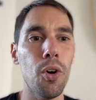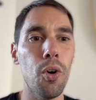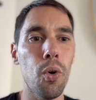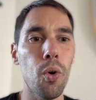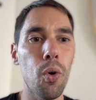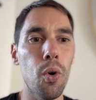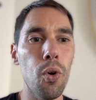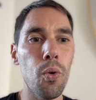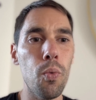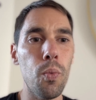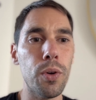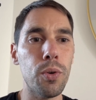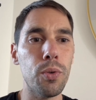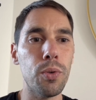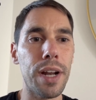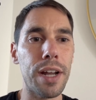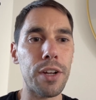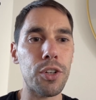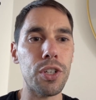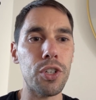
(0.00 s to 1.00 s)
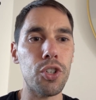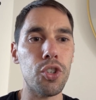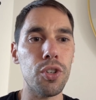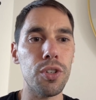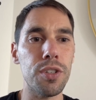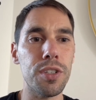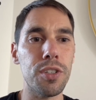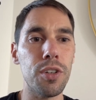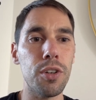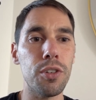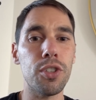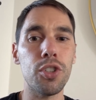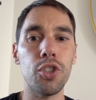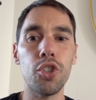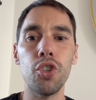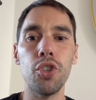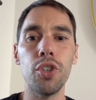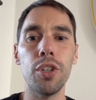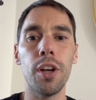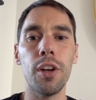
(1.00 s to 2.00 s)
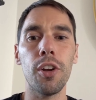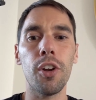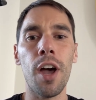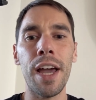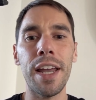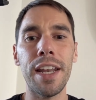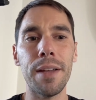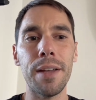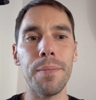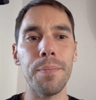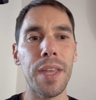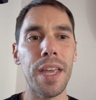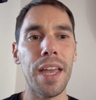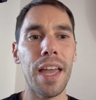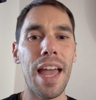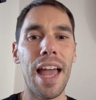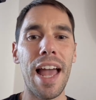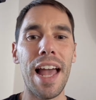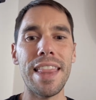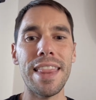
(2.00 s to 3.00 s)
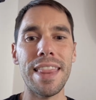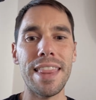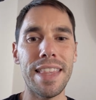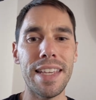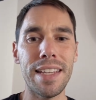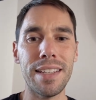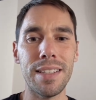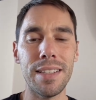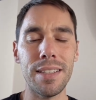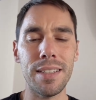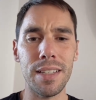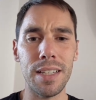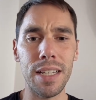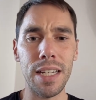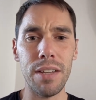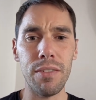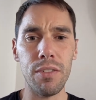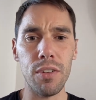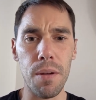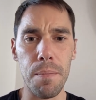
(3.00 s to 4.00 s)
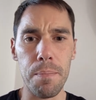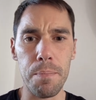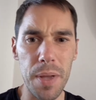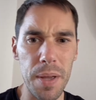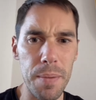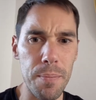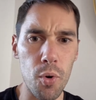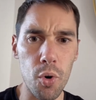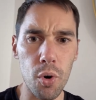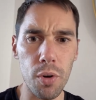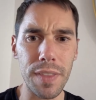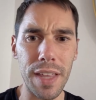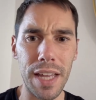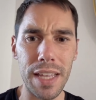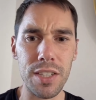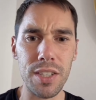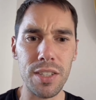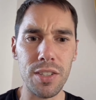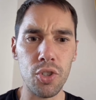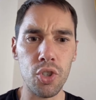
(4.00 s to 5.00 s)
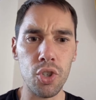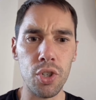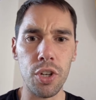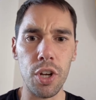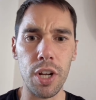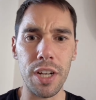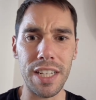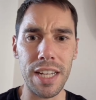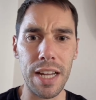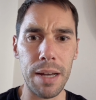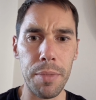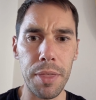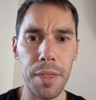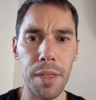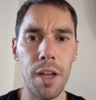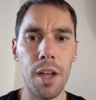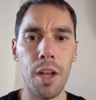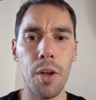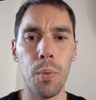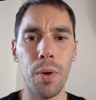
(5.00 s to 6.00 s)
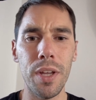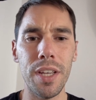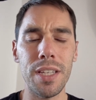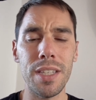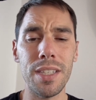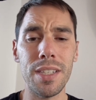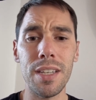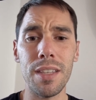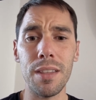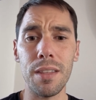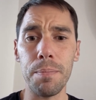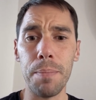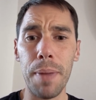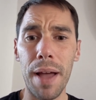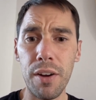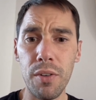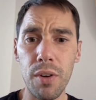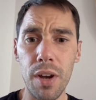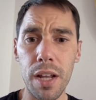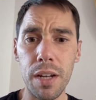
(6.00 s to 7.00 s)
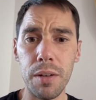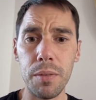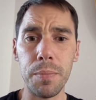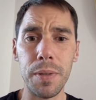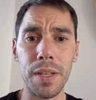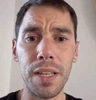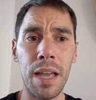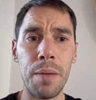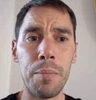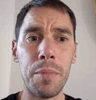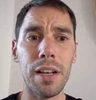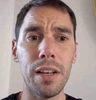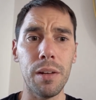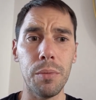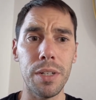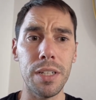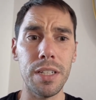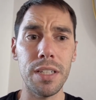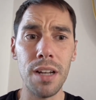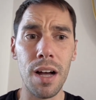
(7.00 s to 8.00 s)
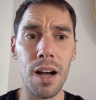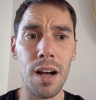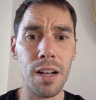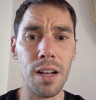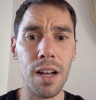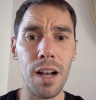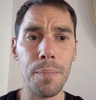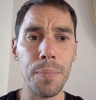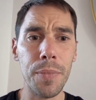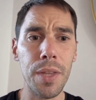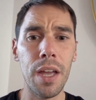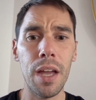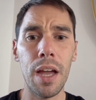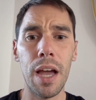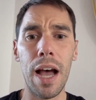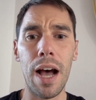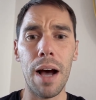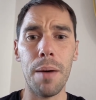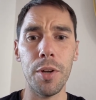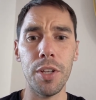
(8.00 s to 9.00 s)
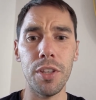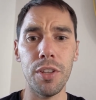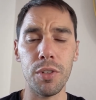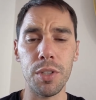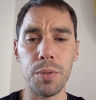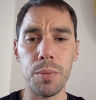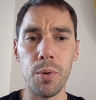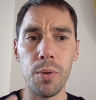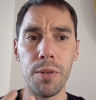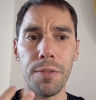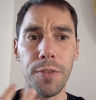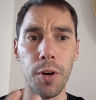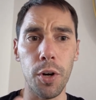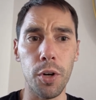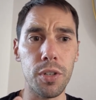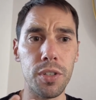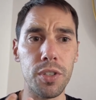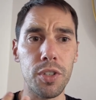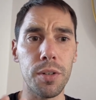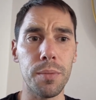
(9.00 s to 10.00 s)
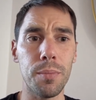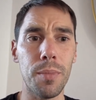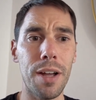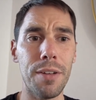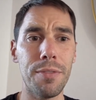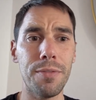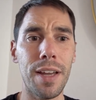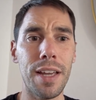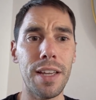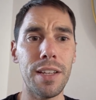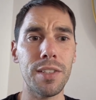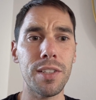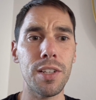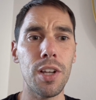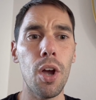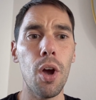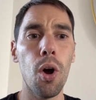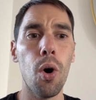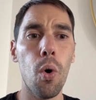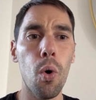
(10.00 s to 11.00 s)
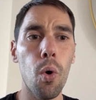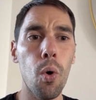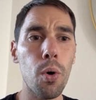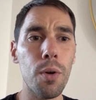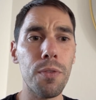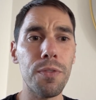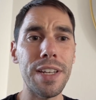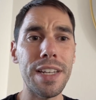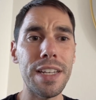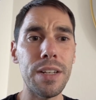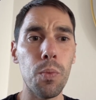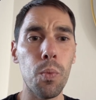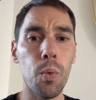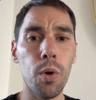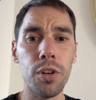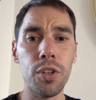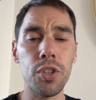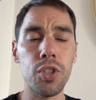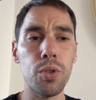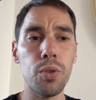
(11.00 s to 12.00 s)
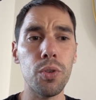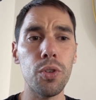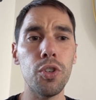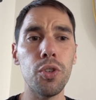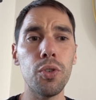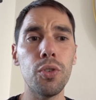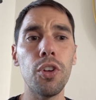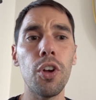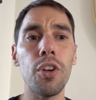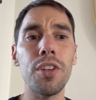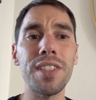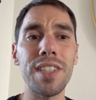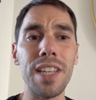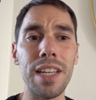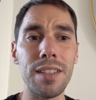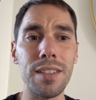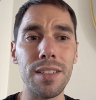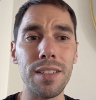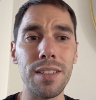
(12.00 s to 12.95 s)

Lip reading: Or we could actually choose to go studio lighting, and this is gonna give it a bit more of that studio depth, where you can see the background became a little bit darker, and there was a bit more focus on my face. Or if you wanted to, you could go center